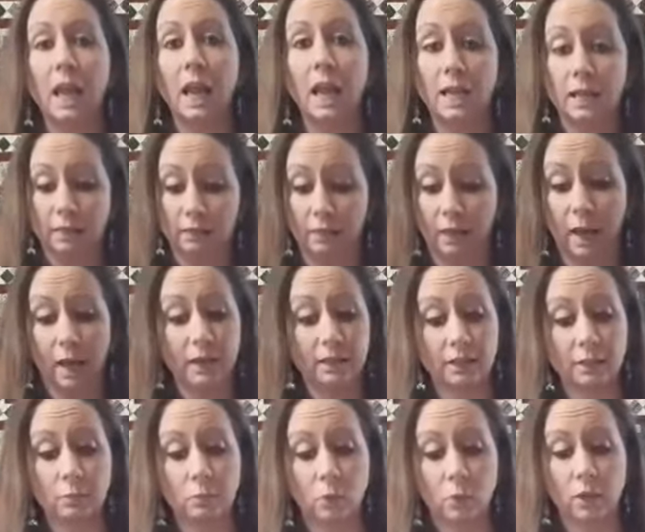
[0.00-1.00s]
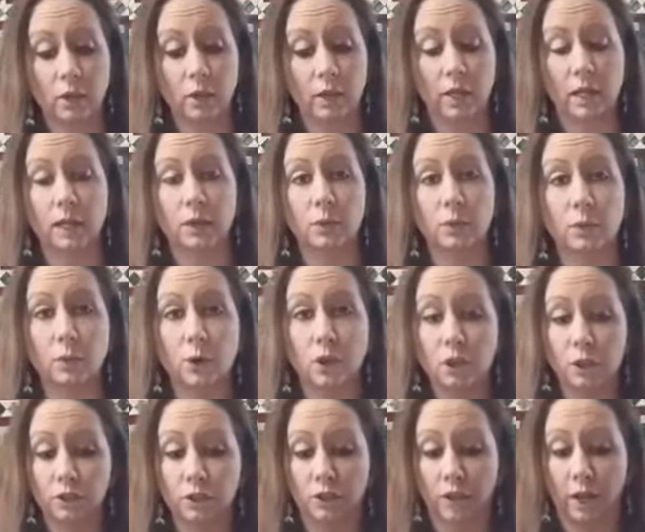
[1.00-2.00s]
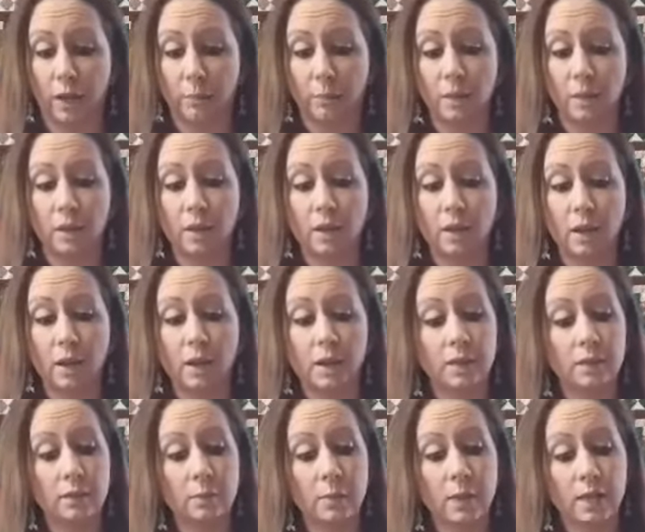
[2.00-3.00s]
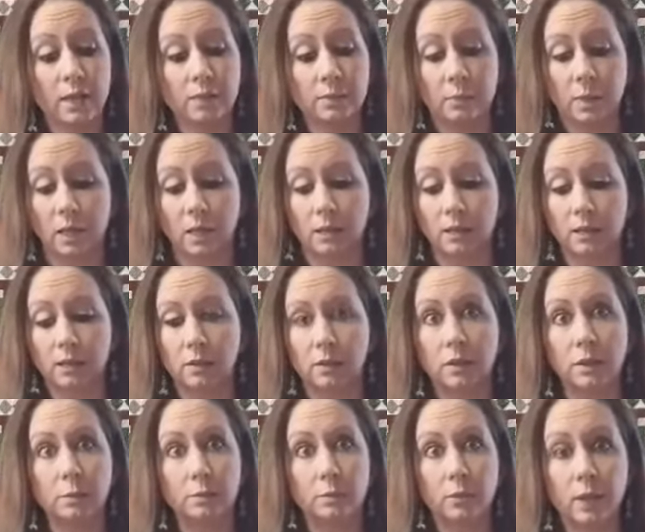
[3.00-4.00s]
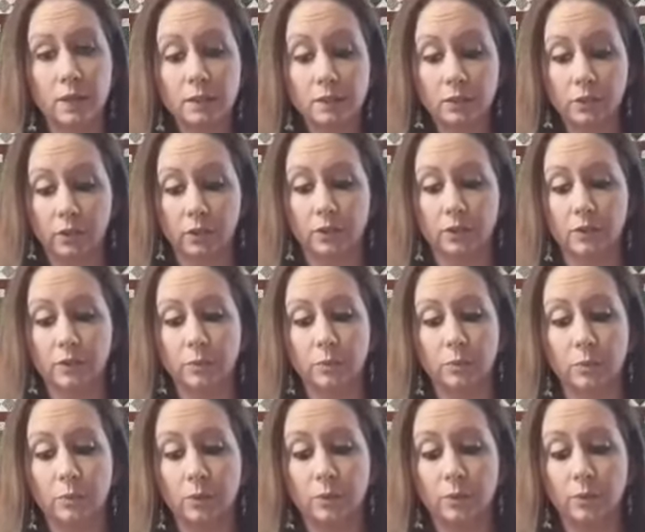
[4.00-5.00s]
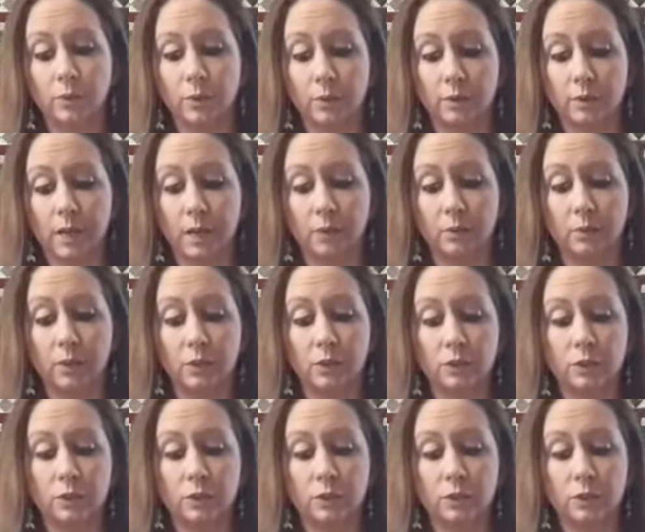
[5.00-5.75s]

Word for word: And lots more in the workshop in the basement. The brushes were down there